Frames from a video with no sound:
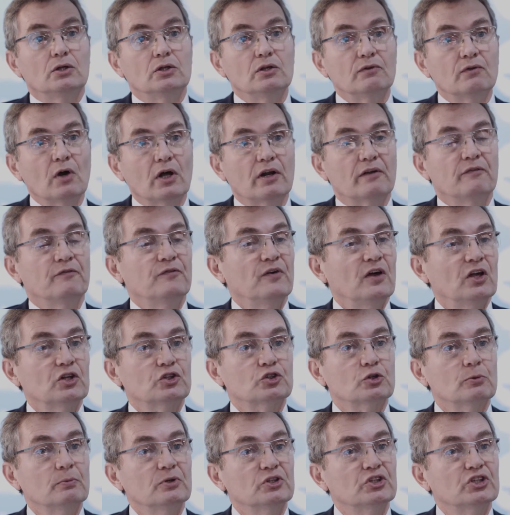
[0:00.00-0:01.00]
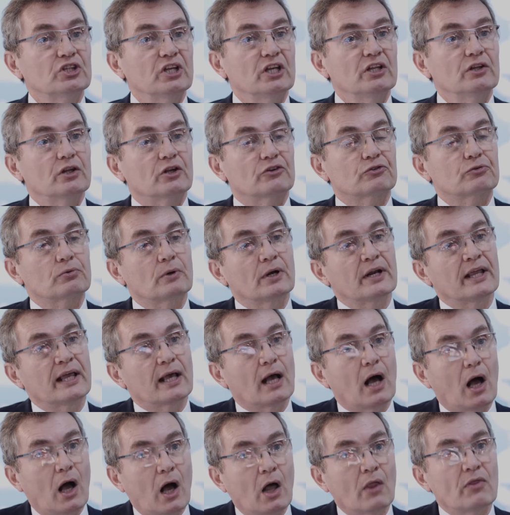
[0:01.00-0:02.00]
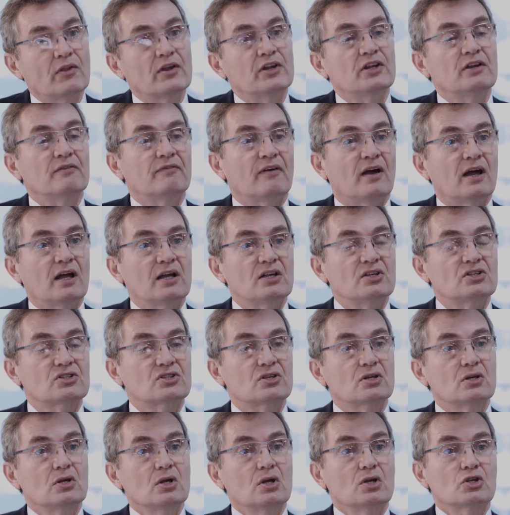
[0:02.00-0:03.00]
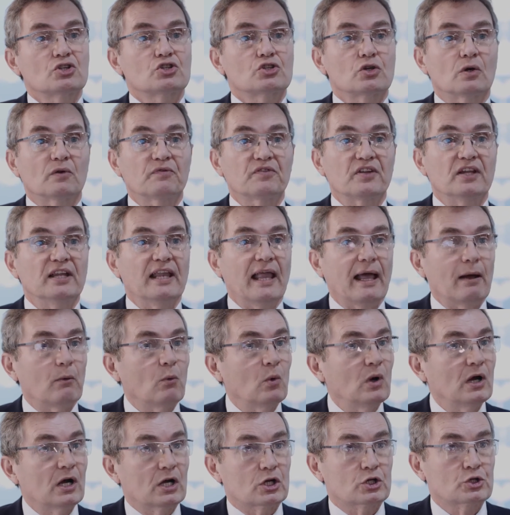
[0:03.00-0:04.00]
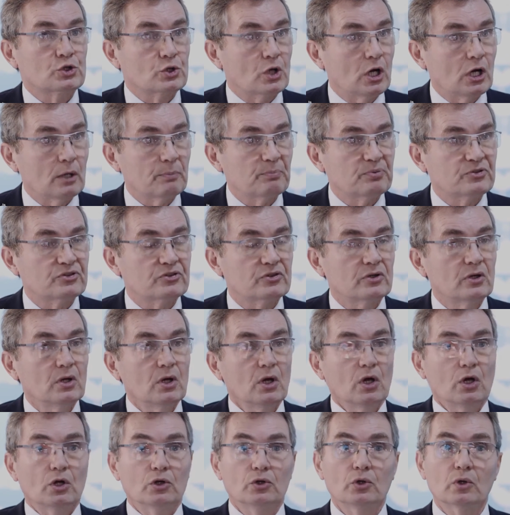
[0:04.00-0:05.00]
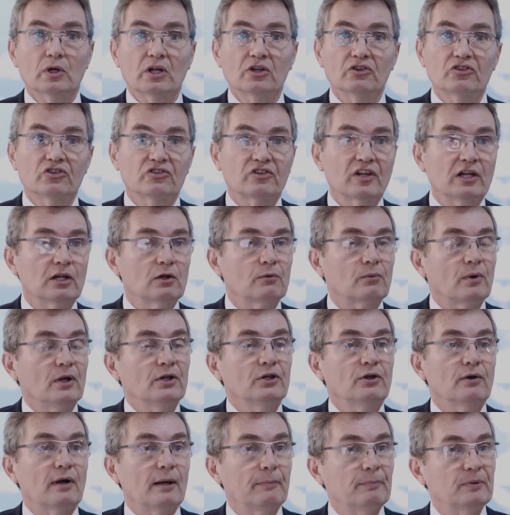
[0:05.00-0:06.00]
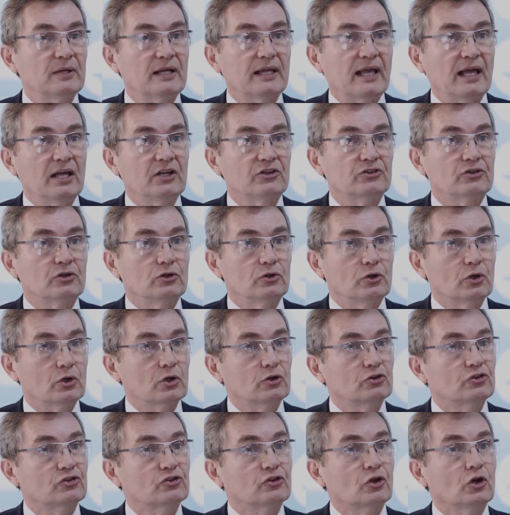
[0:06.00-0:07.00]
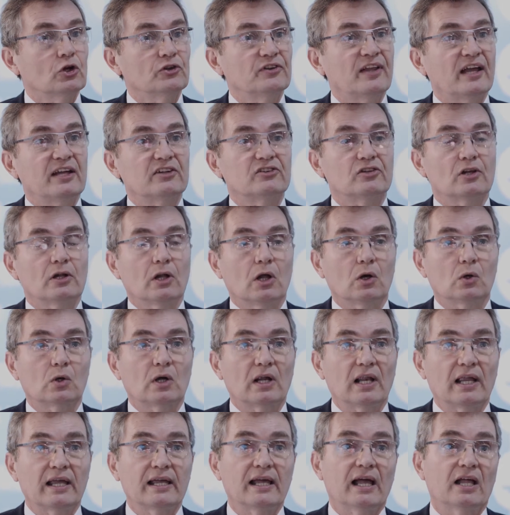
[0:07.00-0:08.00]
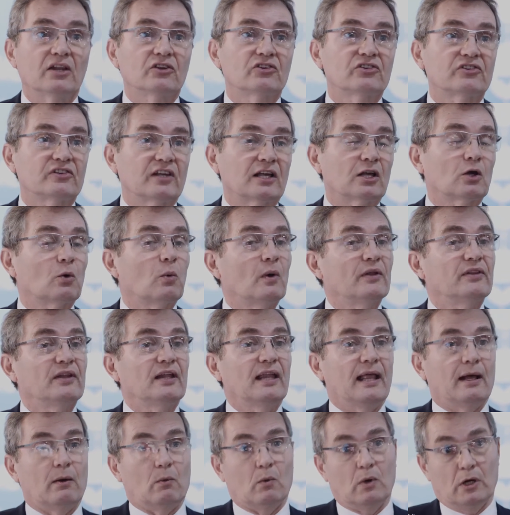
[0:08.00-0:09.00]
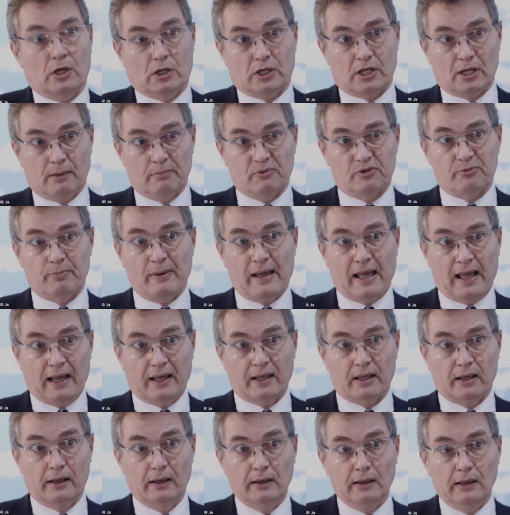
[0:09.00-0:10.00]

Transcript: you've got a virtual machine that's running on the device, so if the network drops, you can still run your application. You can store data locally and sync when the network comes back.